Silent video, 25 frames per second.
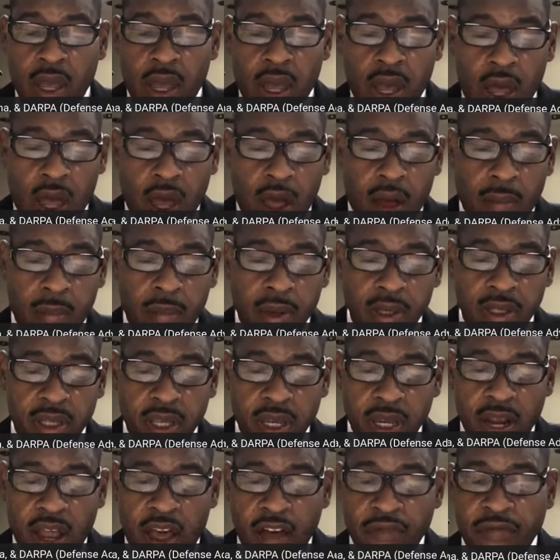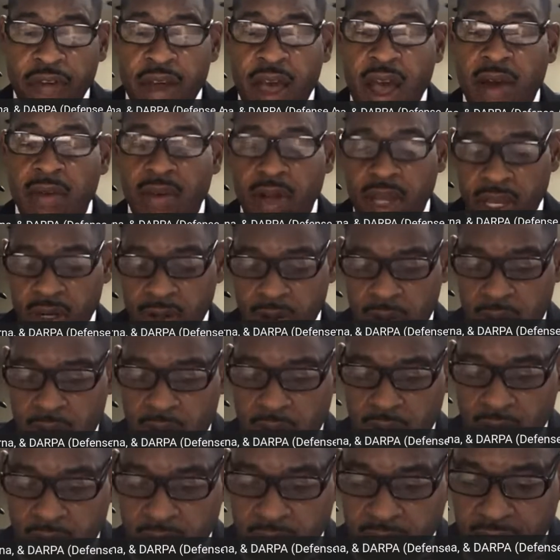But then I found later
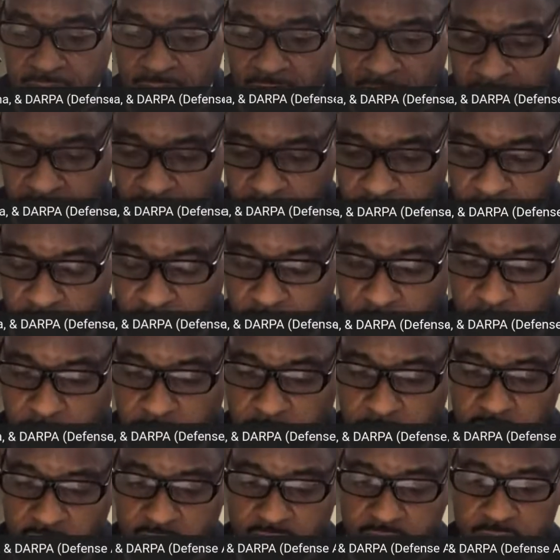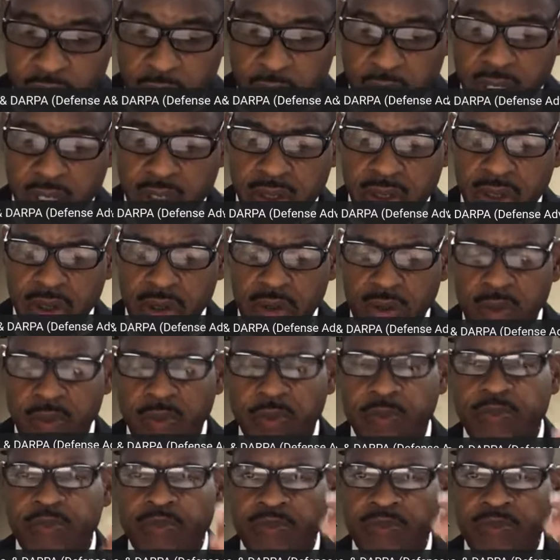on in the document on page 42,